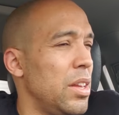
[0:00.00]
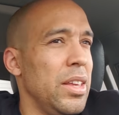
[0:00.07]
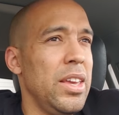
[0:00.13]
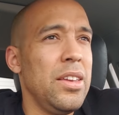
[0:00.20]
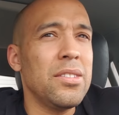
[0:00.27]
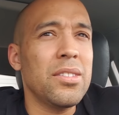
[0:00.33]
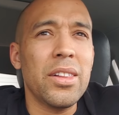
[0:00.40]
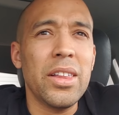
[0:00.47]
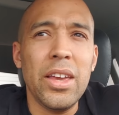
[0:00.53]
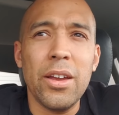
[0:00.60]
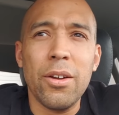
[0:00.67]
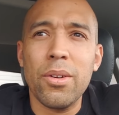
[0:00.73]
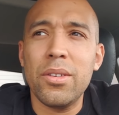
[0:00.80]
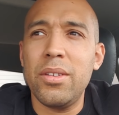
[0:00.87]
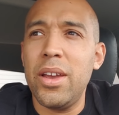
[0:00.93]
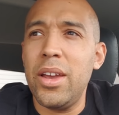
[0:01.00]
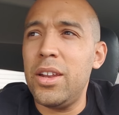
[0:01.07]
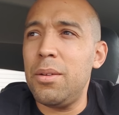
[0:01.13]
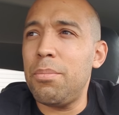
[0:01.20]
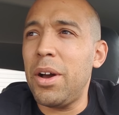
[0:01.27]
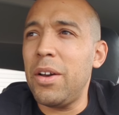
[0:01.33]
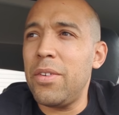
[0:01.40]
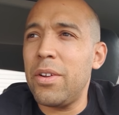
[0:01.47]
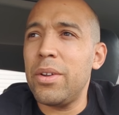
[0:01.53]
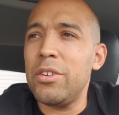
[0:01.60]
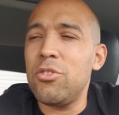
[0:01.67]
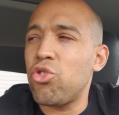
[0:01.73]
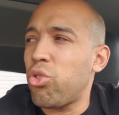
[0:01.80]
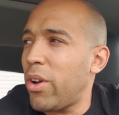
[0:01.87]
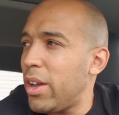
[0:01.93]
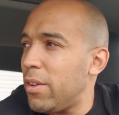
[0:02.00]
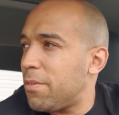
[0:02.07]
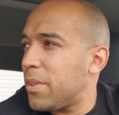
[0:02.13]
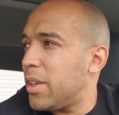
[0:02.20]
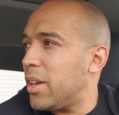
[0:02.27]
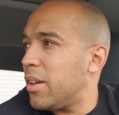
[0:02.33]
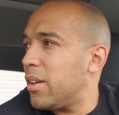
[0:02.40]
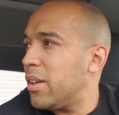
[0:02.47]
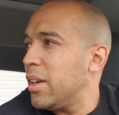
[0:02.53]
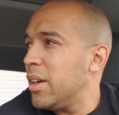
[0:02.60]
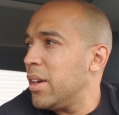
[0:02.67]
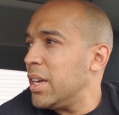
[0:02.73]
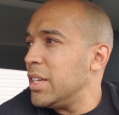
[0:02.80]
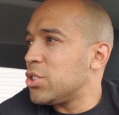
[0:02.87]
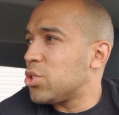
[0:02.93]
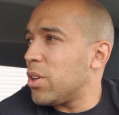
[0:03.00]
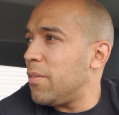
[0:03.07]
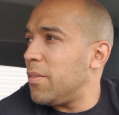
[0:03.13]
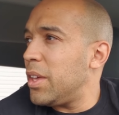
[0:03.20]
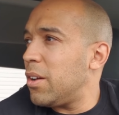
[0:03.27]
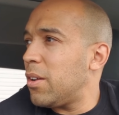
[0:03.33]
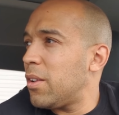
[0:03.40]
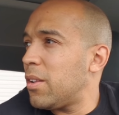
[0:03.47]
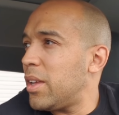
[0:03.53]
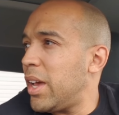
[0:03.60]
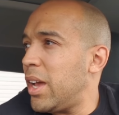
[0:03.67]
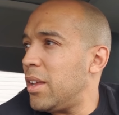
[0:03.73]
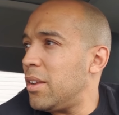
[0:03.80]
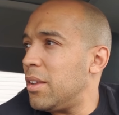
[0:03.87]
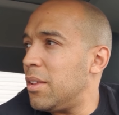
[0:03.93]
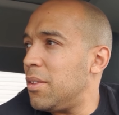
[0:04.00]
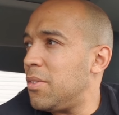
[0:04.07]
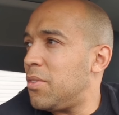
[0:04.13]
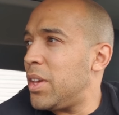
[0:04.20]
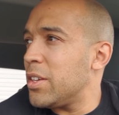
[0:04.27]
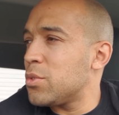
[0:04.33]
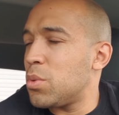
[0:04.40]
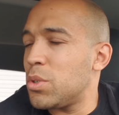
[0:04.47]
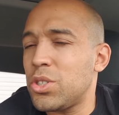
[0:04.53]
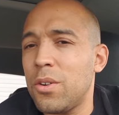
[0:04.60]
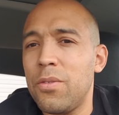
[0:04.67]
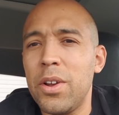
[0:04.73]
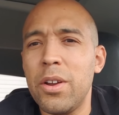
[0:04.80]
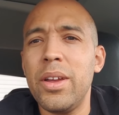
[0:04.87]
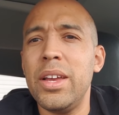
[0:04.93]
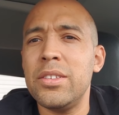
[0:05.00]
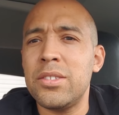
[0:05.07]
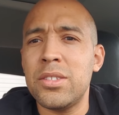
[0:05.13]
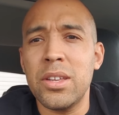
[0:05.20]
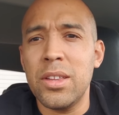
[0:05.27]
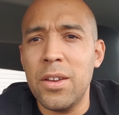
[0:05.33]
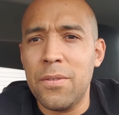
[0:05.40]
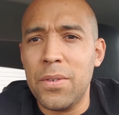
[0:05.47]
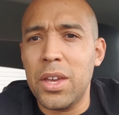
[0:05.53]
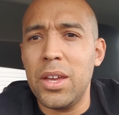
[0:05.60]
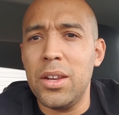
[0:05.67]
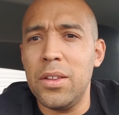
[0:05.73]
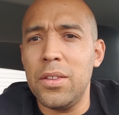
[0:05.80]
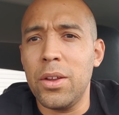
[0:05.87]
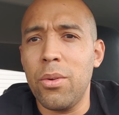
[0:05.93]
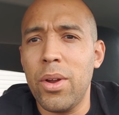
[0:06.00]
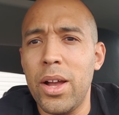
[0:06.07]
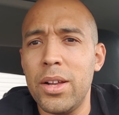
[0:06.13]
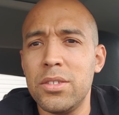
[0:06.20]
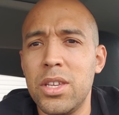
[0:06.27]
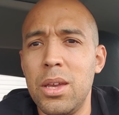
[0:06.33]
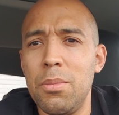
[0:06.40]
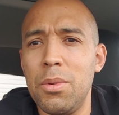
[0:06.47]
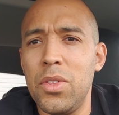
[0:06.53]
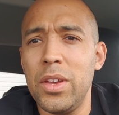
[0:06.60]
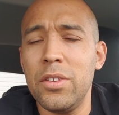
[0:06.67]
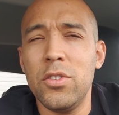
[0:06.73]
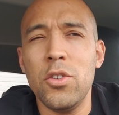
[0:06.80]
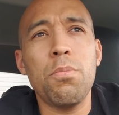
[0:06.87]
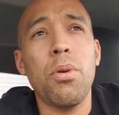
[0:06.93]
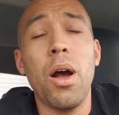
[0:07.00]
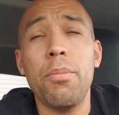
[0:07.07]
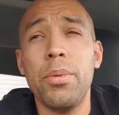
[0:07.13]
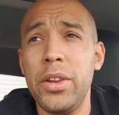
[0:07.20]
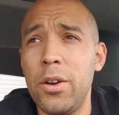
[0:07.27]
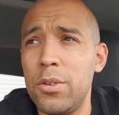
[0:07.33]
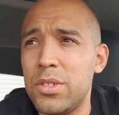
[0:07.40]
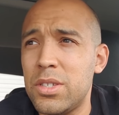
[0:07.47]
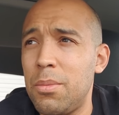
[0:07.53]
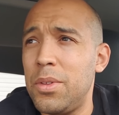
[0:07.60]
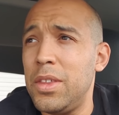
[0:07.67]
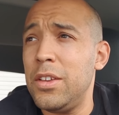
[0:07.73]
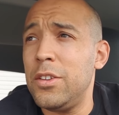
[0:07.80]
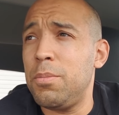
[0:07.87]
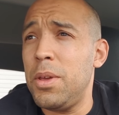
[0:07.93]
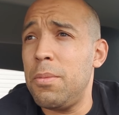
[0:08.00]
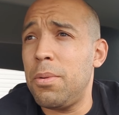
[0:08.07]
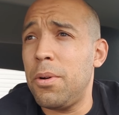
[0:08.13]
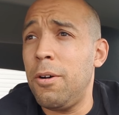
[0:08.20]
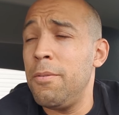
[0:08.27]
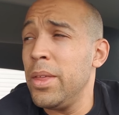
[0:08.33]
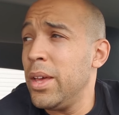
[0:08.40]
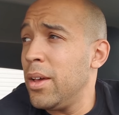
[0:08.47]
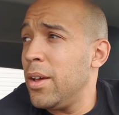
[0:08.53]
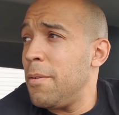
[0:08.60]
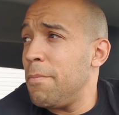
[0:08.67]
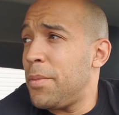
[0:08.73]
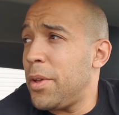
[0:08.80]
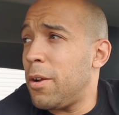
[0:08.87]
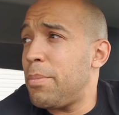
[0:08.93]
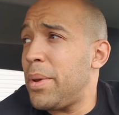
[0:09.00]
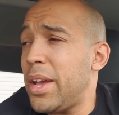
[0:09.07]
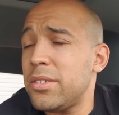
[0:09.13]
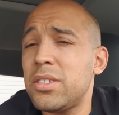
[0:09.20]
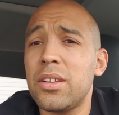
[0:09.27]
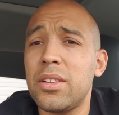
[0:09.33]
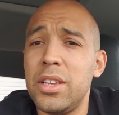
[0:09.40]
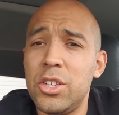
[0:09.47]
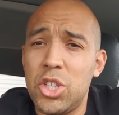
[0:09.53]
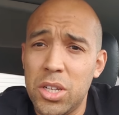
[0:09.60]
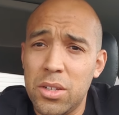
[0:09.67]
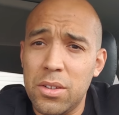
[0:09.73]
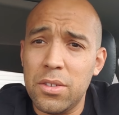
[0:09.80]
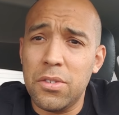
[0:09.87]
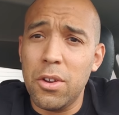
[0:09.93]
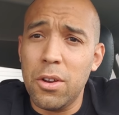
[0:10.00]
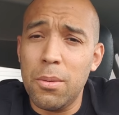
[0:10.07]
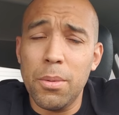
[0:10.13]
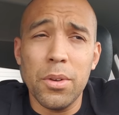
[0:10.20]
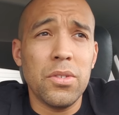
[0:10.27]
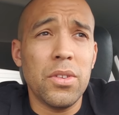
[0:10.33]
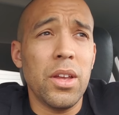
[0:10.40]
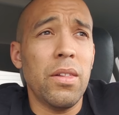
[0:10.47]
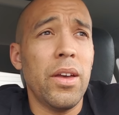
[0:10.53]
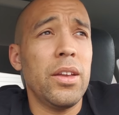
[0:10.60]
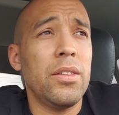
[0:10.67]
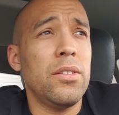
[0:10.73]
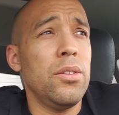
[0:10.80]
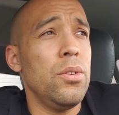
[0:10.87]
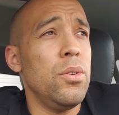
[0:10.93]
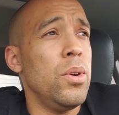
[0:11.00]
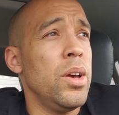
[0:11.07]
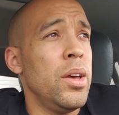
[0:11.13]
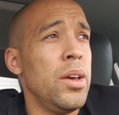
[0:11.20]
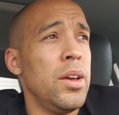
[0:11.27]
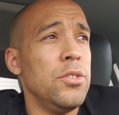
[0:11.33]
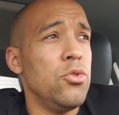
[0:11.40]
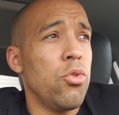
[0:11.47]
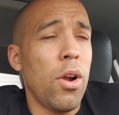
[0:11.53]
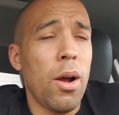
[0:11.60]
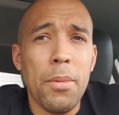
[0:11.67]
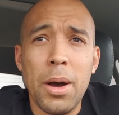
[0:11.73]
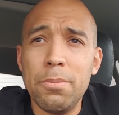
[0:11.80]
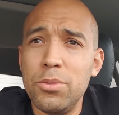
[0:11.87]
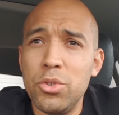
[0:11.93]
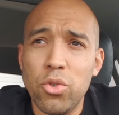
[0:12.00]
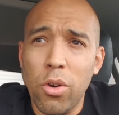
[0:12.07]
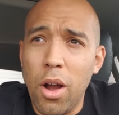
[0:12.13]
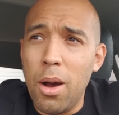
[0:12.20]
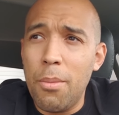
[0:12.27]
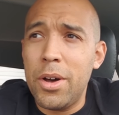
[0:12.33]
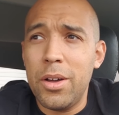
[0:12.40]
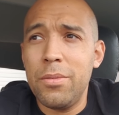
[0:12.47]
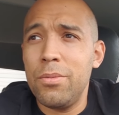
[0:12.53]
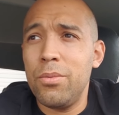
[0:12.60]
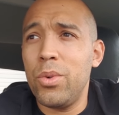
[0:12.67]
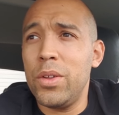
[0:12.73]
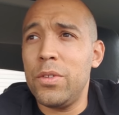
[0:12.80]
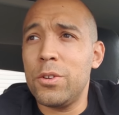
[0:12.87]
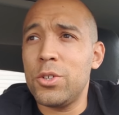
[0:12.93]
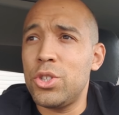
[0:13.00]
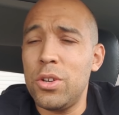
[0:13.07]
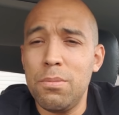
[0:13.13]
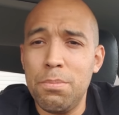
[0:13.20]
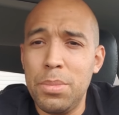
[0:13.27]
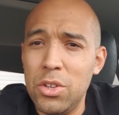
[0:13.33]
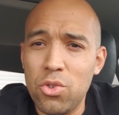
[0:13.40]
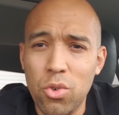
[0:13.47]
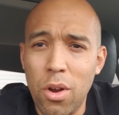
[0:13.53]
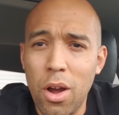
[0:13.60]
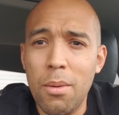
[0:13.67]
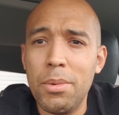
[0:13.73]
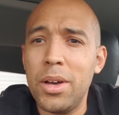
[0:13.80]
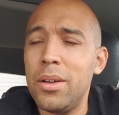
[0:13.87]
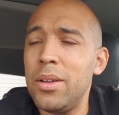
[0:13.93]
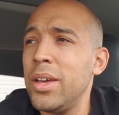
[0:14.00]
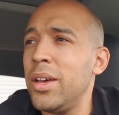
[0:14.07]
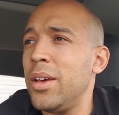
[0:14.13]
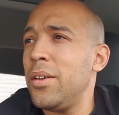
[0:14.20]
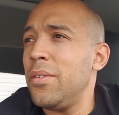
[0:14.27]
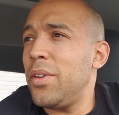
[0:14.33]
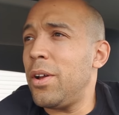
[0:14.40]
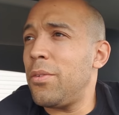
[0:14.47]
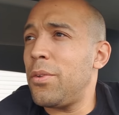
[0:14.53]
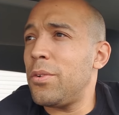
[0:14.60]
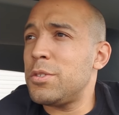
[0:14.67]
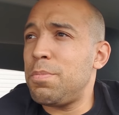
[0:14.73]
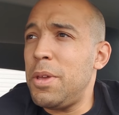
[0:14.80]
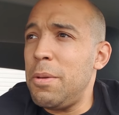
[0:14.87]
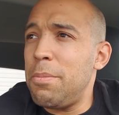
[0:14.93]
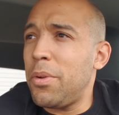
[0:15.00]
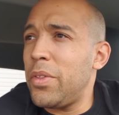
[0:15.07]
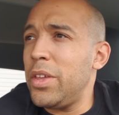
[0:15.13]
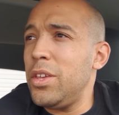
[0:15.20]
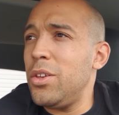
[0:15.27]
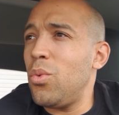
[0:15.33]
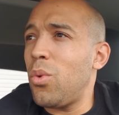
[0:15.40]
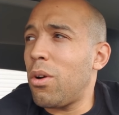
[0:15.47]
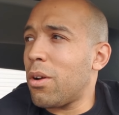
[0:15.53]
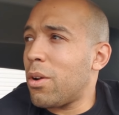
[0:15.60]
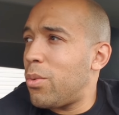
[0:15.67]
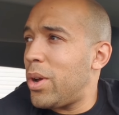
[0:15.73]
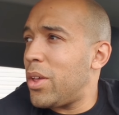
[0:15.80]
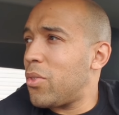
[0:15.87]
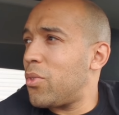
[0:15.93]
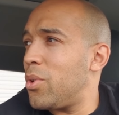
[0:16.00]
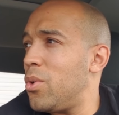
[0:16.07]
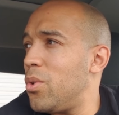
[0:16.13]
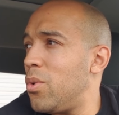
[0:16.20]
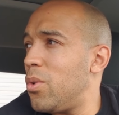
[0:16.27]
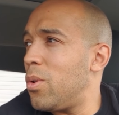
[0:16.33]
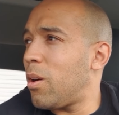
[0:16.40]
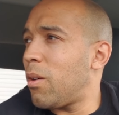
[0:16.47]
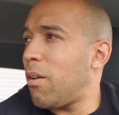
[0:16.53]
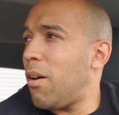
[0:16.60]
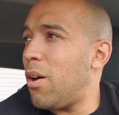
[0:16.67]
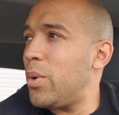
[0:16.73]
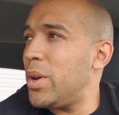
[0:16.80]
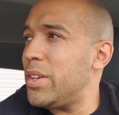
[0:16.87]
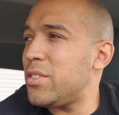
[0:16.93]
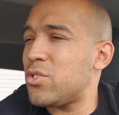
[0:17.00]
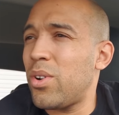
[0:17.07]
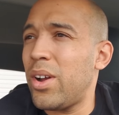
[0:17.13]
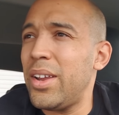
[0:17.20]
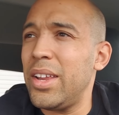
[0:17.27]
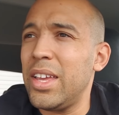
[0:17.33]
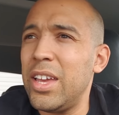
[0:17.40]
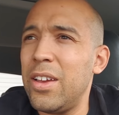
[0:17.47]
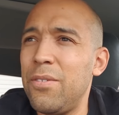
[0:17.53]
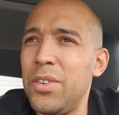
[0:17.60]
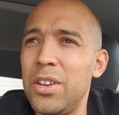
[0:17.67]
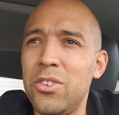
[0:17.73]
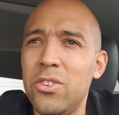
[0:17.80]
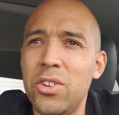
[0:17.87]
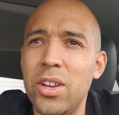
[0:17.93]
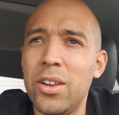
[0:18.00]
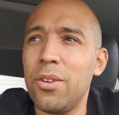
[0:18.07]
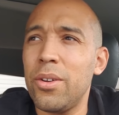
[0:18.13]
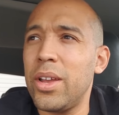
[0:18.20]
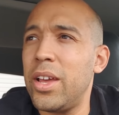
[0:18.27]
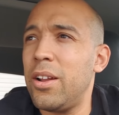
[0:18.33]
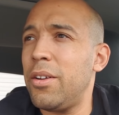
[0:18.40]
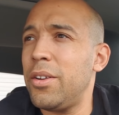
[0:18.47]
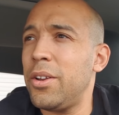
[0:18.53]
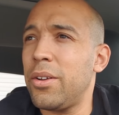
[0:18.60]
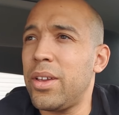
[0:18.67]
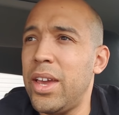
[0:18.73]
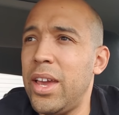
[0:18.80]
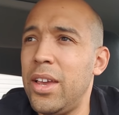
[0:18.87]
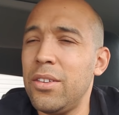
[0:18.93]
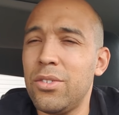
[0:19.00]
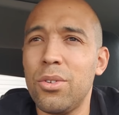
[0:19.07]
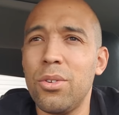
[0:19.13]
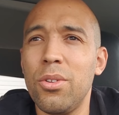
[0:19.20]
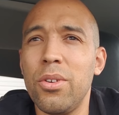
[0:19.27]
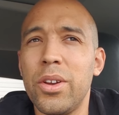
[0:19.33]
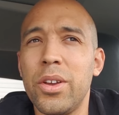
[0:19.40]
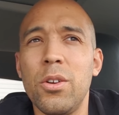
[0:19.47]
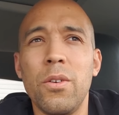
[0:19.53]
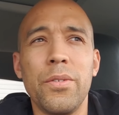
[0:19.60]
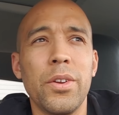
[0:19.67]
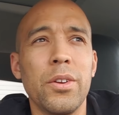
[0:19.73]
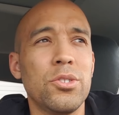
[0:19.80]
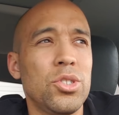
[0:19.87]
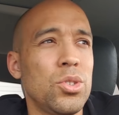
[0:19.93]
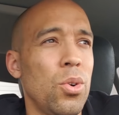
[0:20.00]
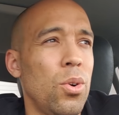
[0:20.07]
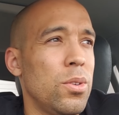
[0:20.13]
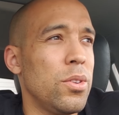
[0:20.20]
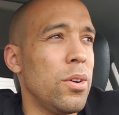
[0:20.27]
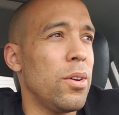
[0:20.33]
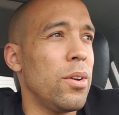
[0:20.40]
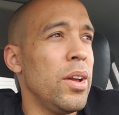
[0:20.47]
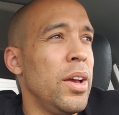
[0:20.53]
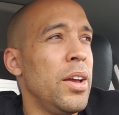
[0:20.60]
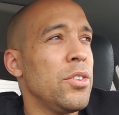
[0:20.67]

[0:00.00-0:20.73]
and easily irritated by very trifling, trivial, and things which are very insignificant in the grand scheme of things. You probably know some of these people. They're basically shit disturbers. They like to drum up drama when there shouldn't be drama. They're those people that you work with who are always trying to give you shit or get on your case or looking over your shoulder,